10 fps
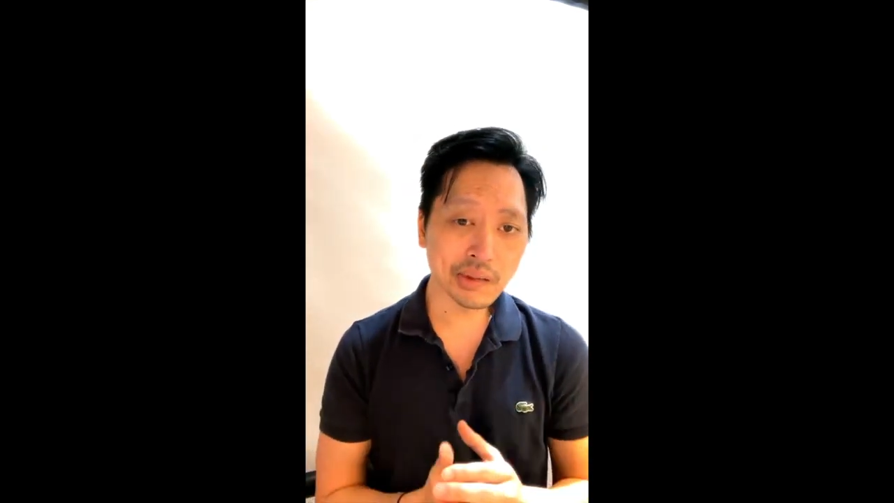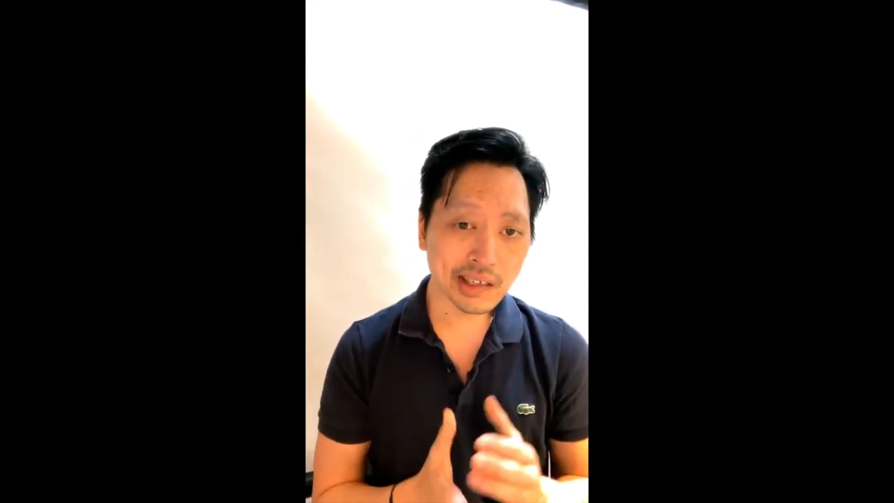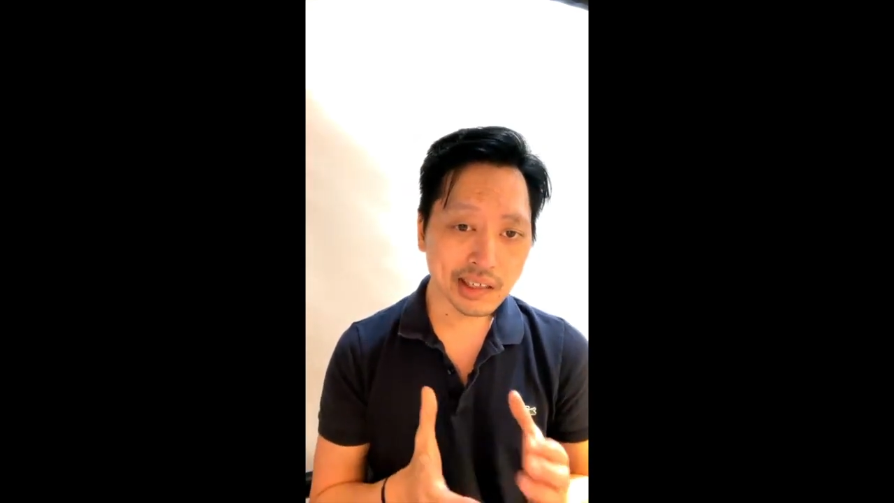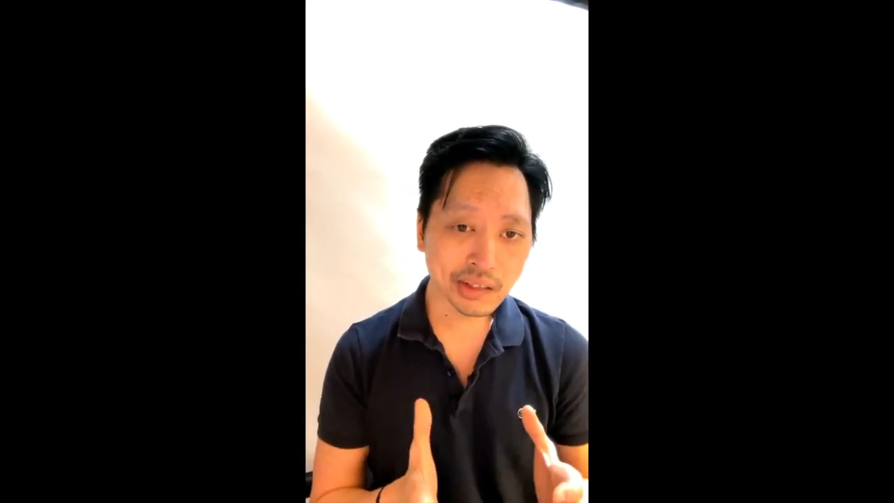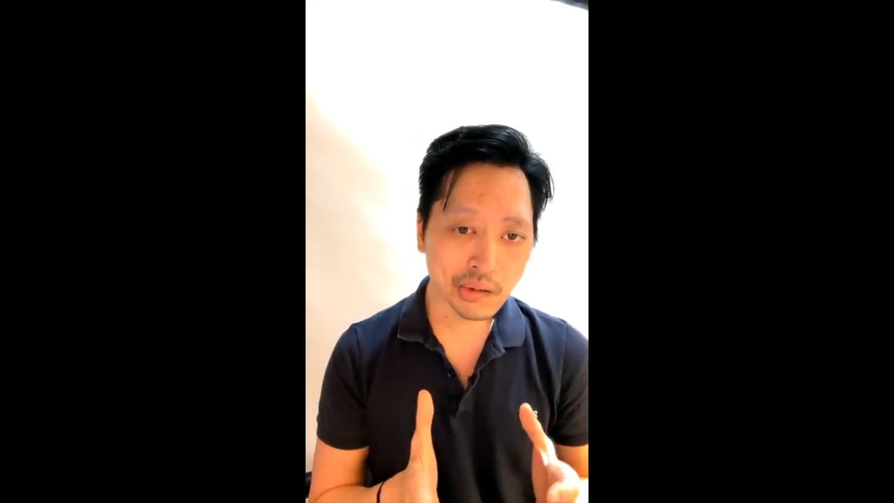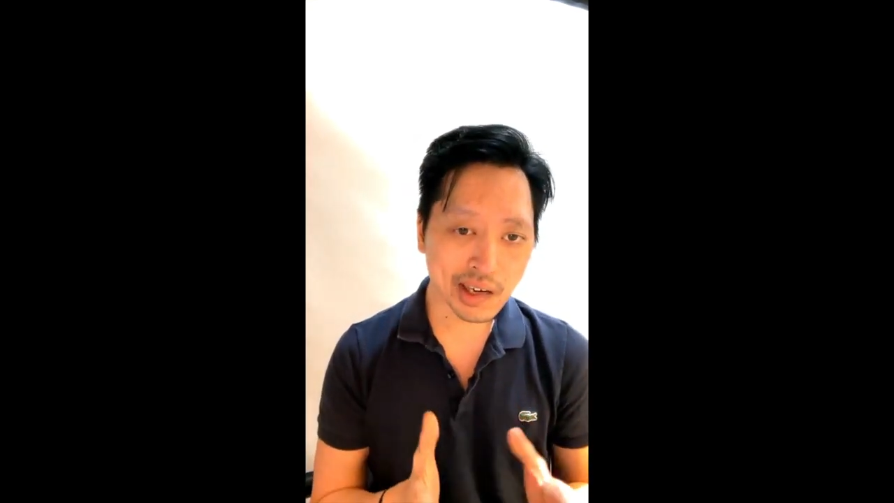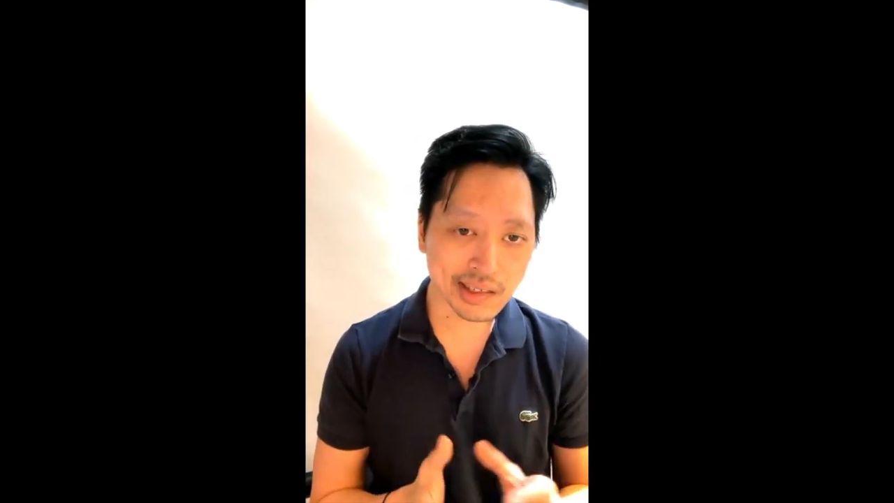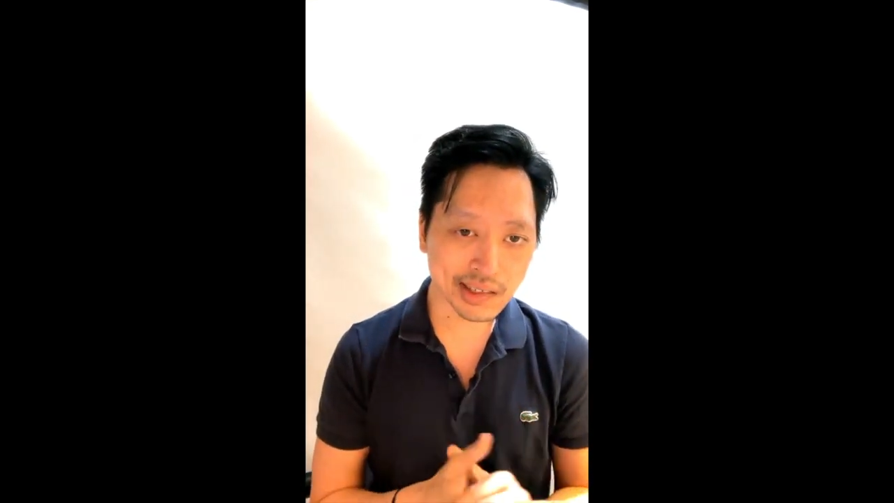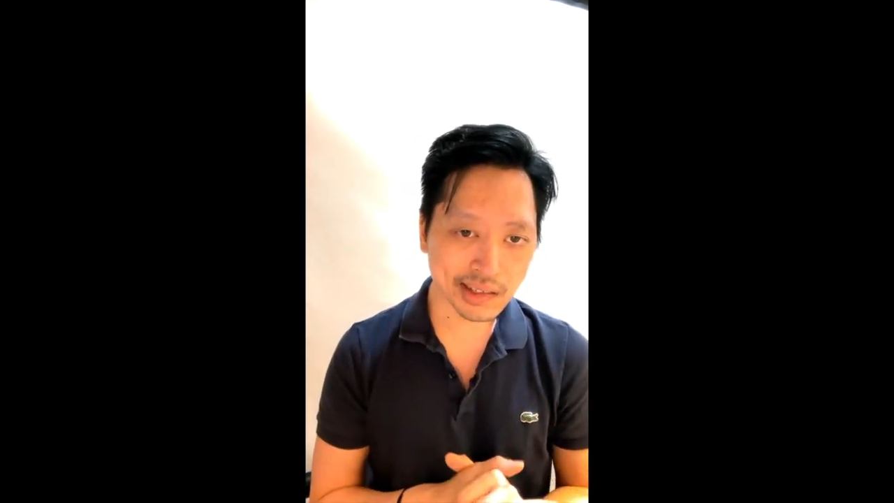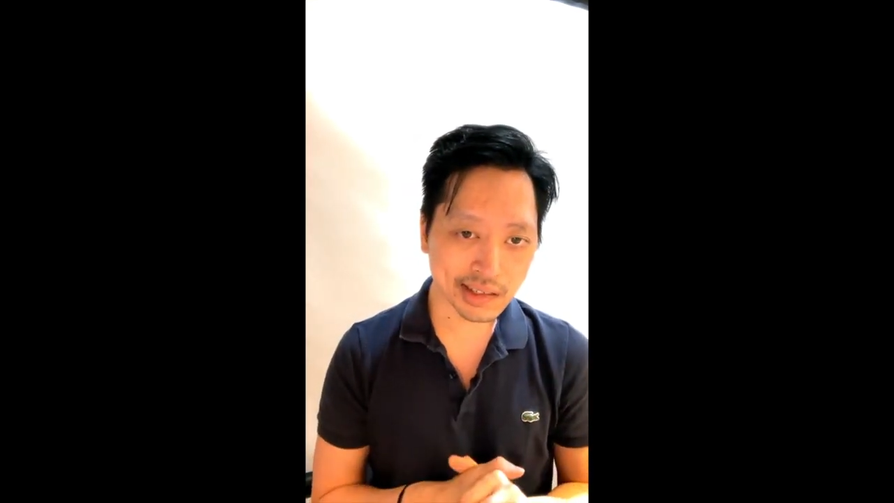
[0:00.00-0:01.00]
these
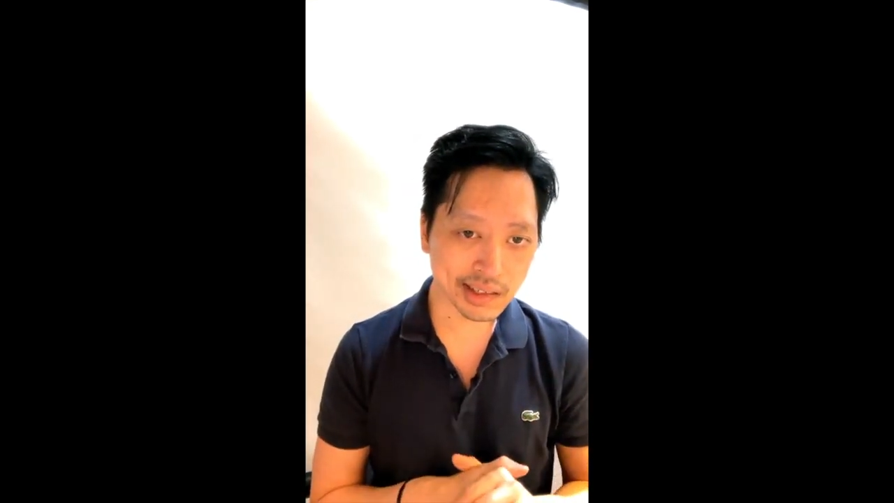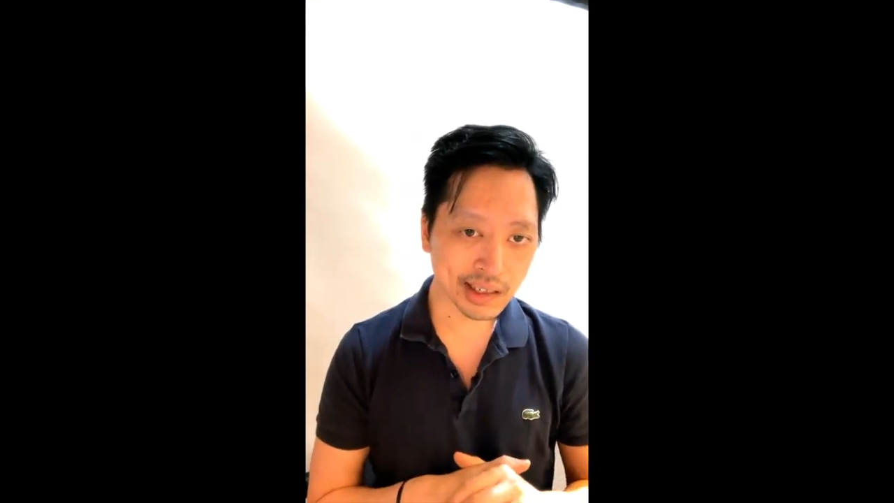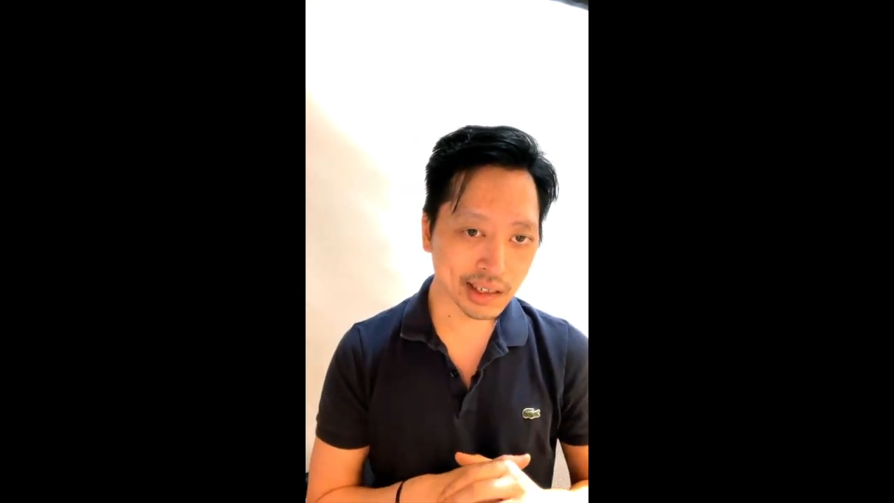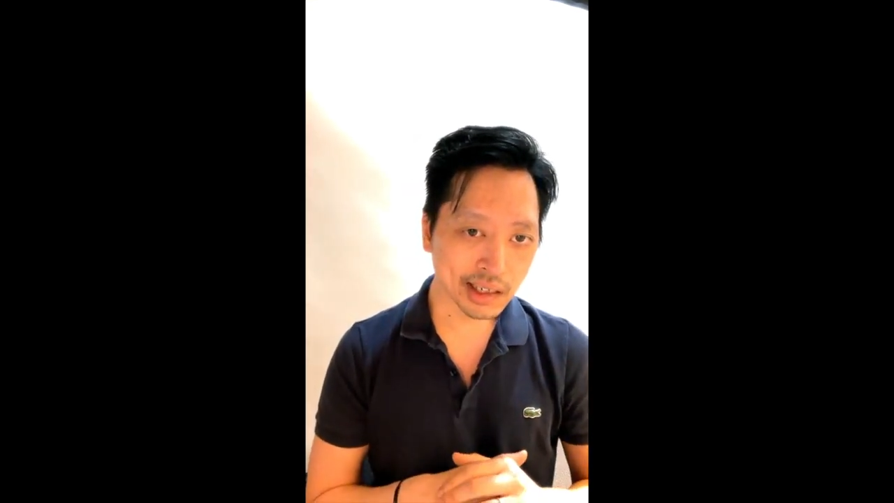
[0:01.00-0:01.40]
questions,